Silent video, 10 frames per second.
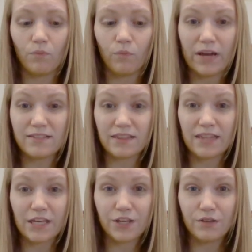ways in
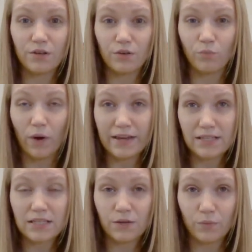
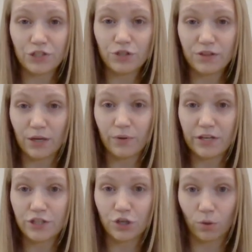which you think
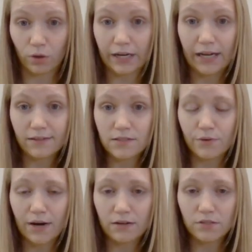we should organize
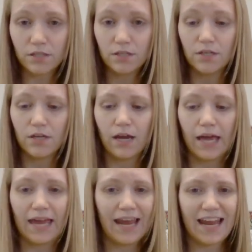the round,
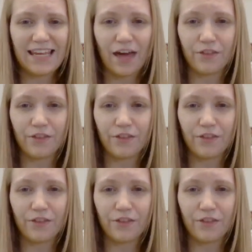and any